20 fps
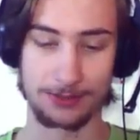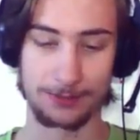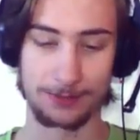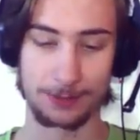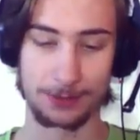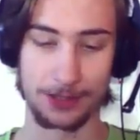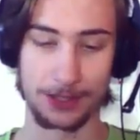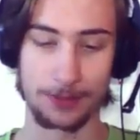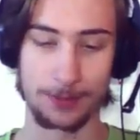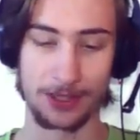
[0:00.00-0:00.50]

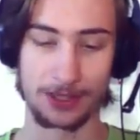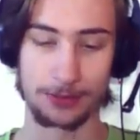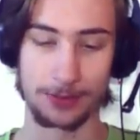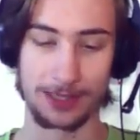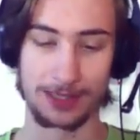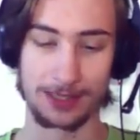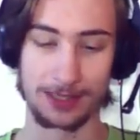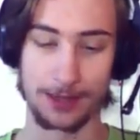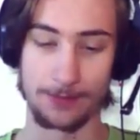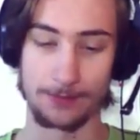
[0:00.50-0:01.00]
Turbo
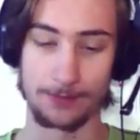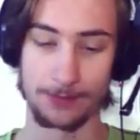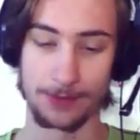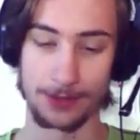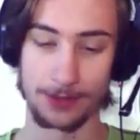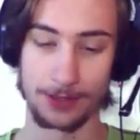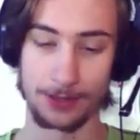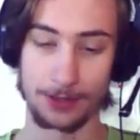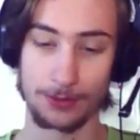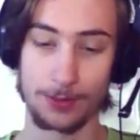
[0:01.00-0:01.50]
Twister.
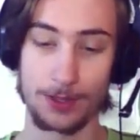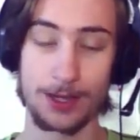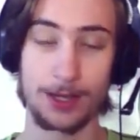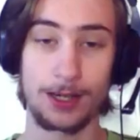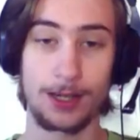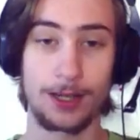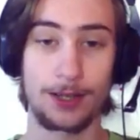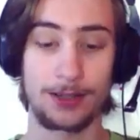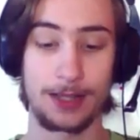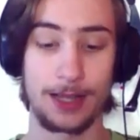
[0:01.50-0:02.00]
Quite
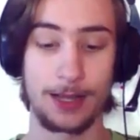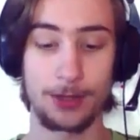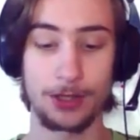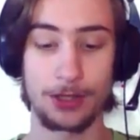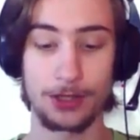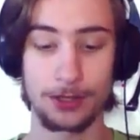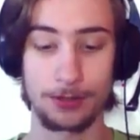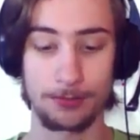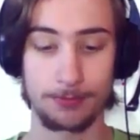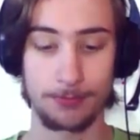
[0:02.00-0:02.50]
a lot of
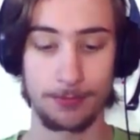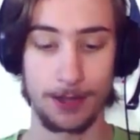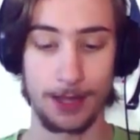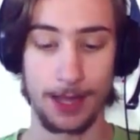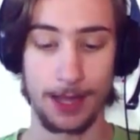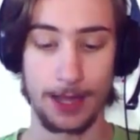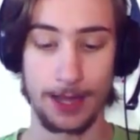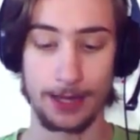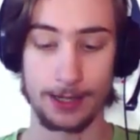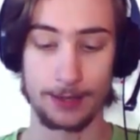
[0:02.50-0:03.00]
damage,
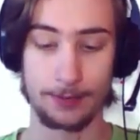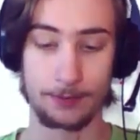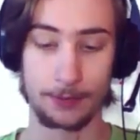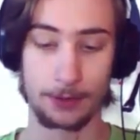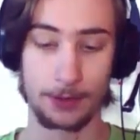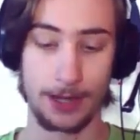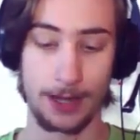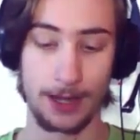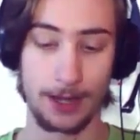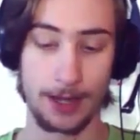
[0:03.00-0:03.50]
and if
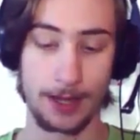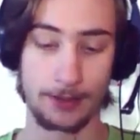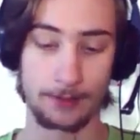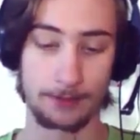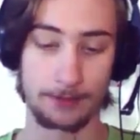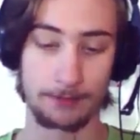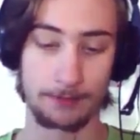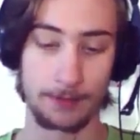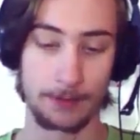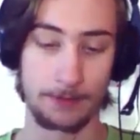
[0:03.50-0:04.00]
you have
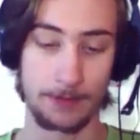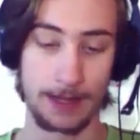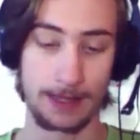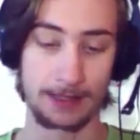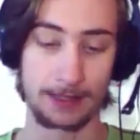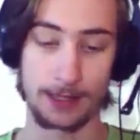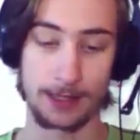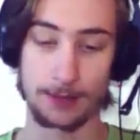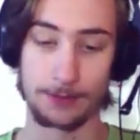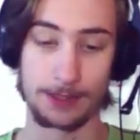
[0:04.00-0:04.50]
a
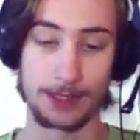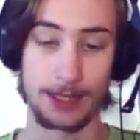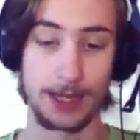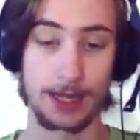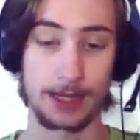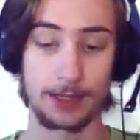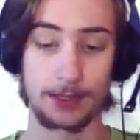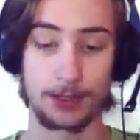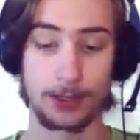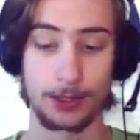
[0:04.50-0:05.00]
fast enough
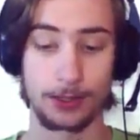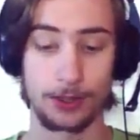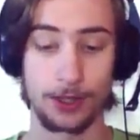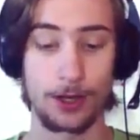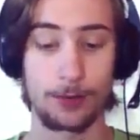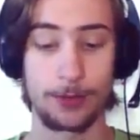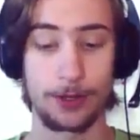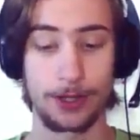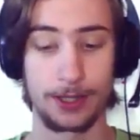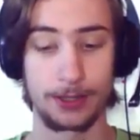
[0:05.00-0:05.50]
attack, you can
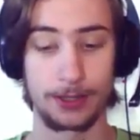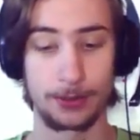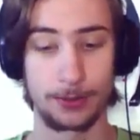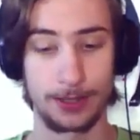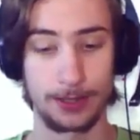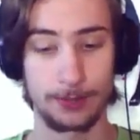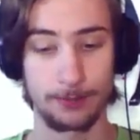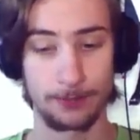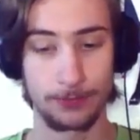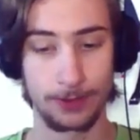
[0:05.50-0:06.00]
combo into
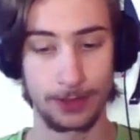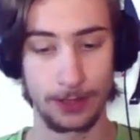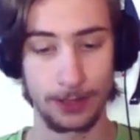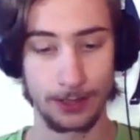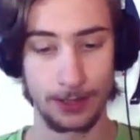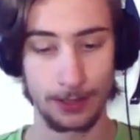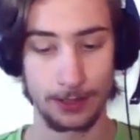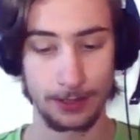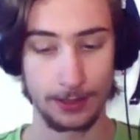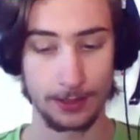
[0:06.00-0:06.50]
it.
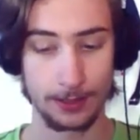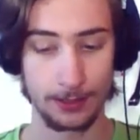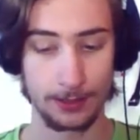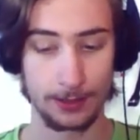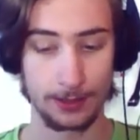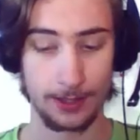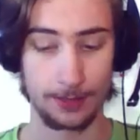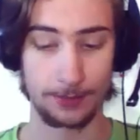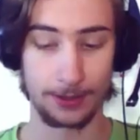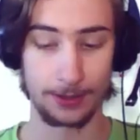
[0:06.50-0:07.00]

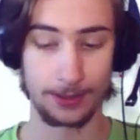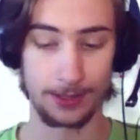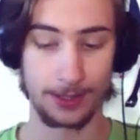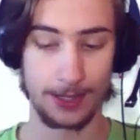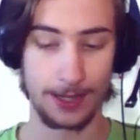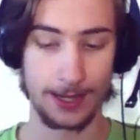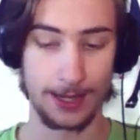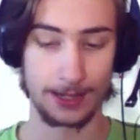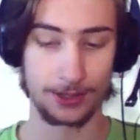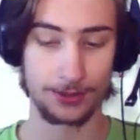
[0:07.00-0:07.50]
Something
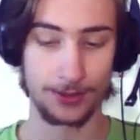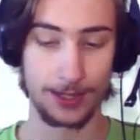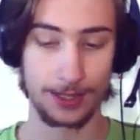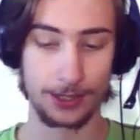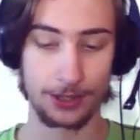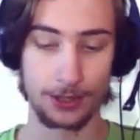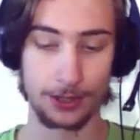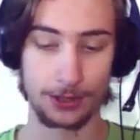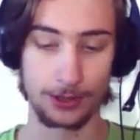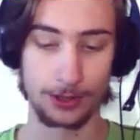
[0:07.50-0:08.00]
like
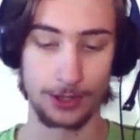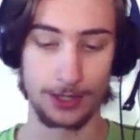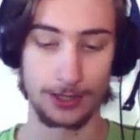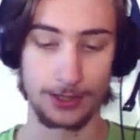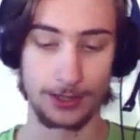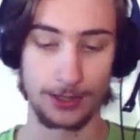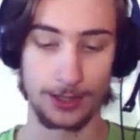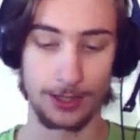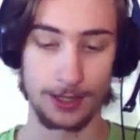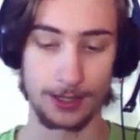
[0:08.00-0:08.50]
Dragon Shield
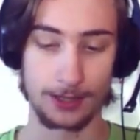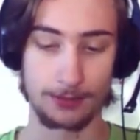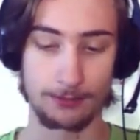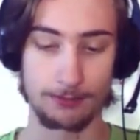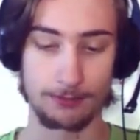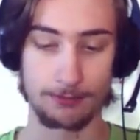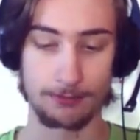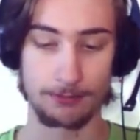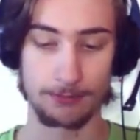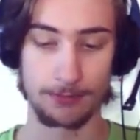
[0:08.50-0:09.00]

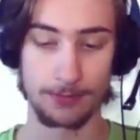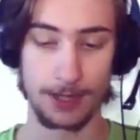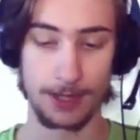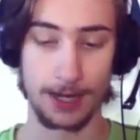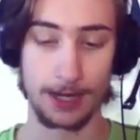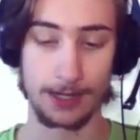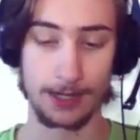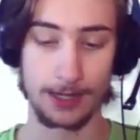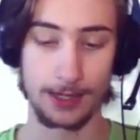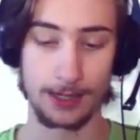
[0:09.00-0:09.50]
Jason,
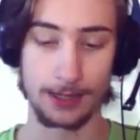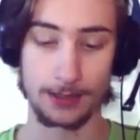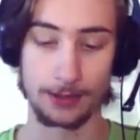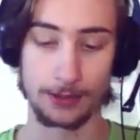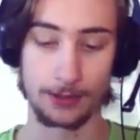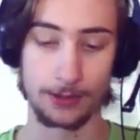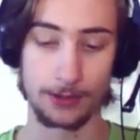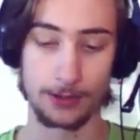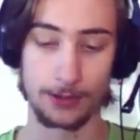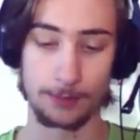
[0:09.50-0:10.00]
Taylor,
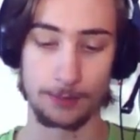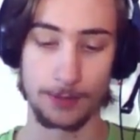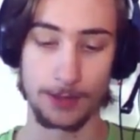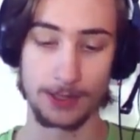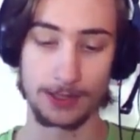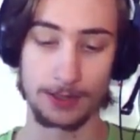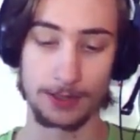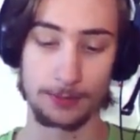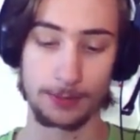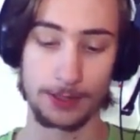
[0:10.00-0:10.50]
or
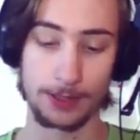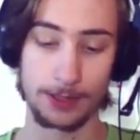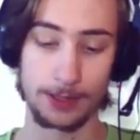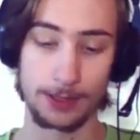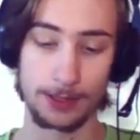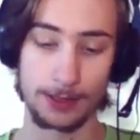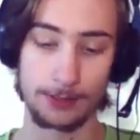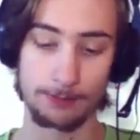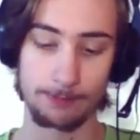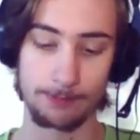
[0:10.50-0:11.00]

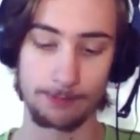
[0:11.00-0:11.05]
possibly,